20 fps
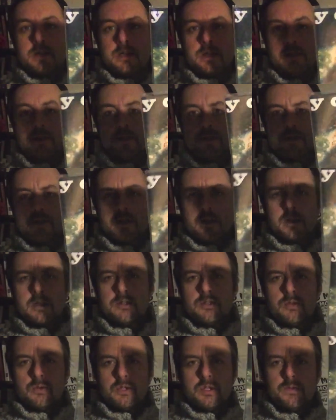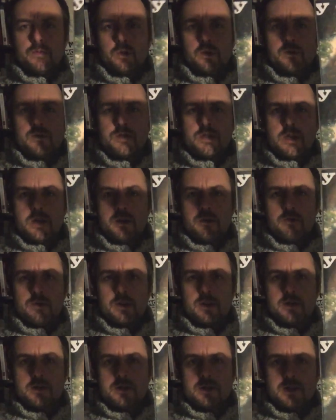is A Saucerful of
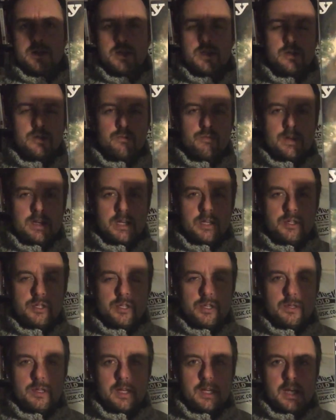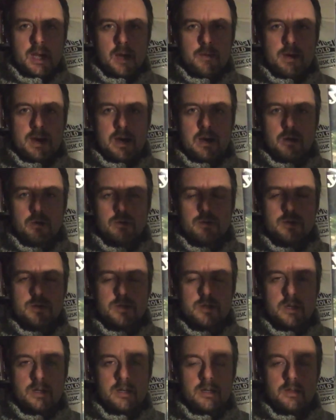Secrets. This is the reissue that came
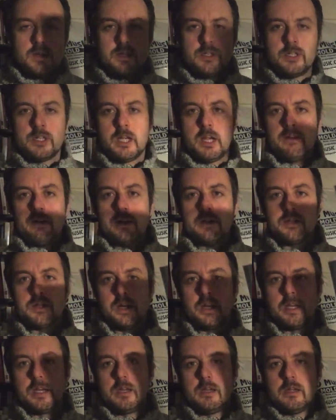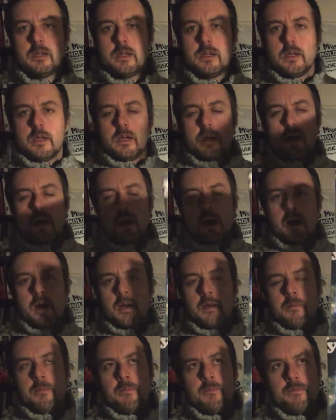out uh, this year, actually.
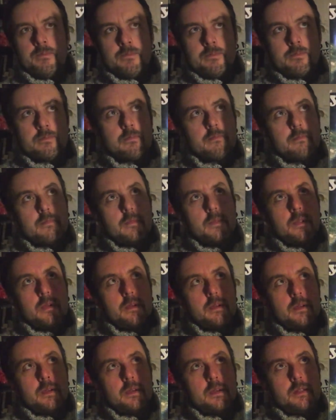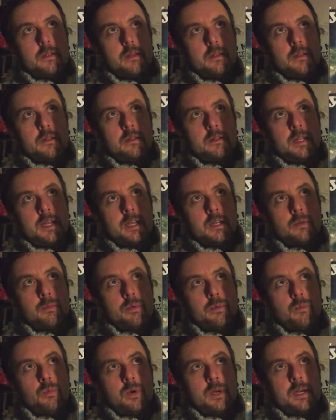Um, the
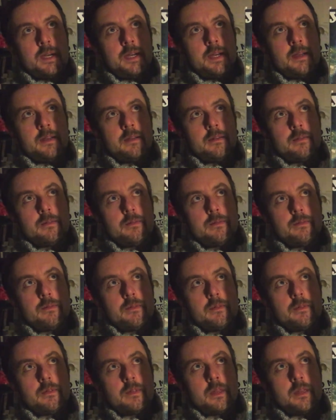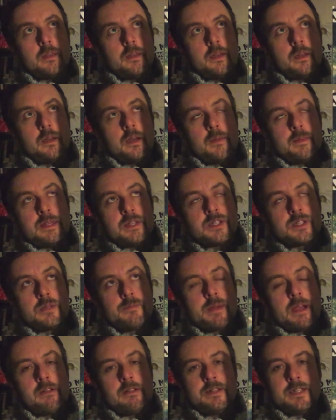album where, uh, I mean, Sid
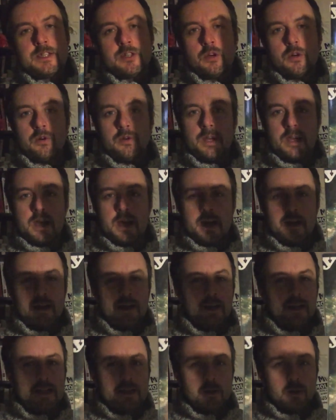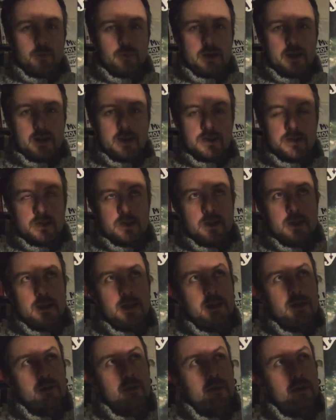Barrett is on here a little bit, isn't he?
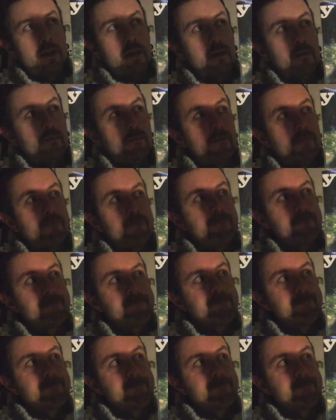He's on, um,